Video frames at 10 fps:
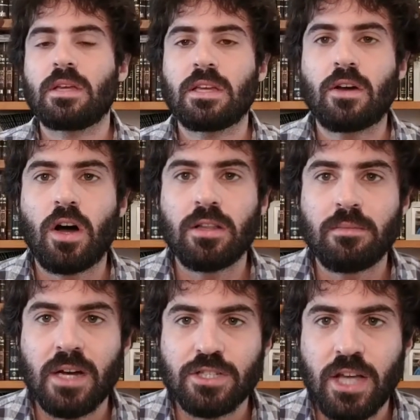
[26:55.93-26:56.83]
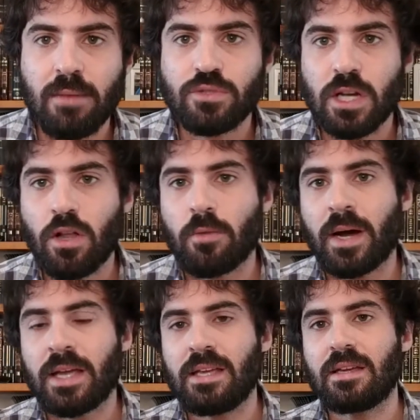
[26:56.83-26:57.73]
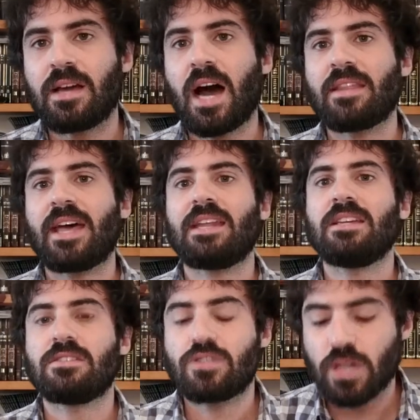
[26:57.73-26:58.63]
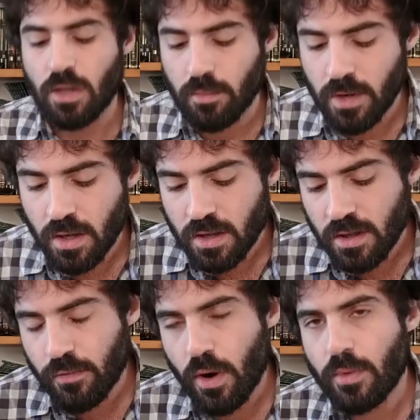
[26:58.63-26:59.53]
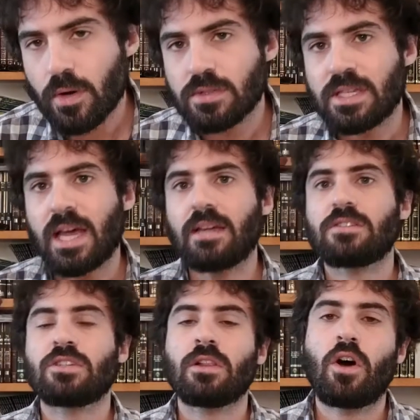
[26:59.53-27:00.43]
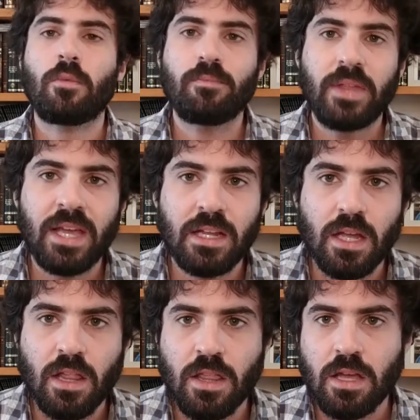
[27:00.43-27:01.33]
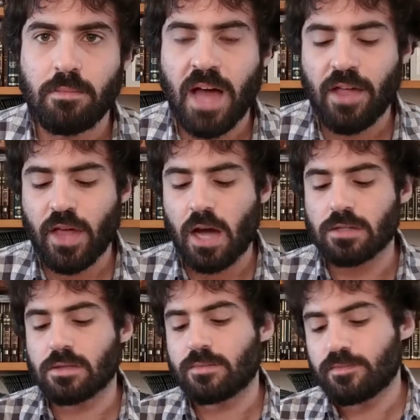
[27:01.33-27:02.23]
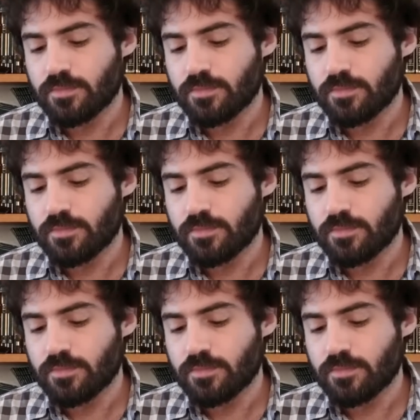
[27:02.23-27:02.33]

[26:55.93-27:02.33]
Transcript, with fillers: He called him Hashem Shalom, i.e., God that is Shalom. Therefore, we don't say Shalom in the bathhouse.